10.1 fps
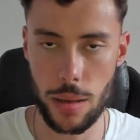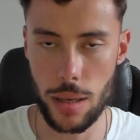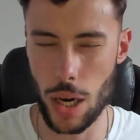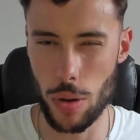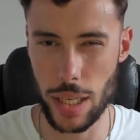
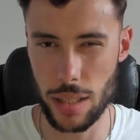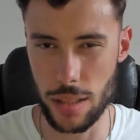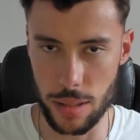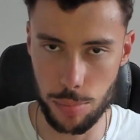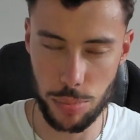I don't like
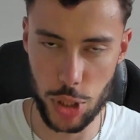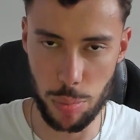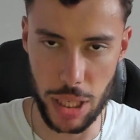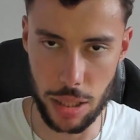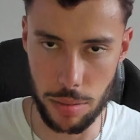to
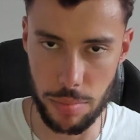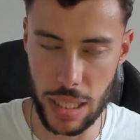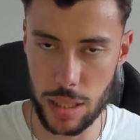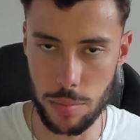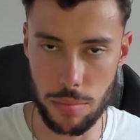split and
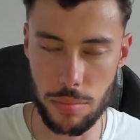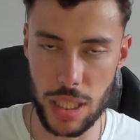mix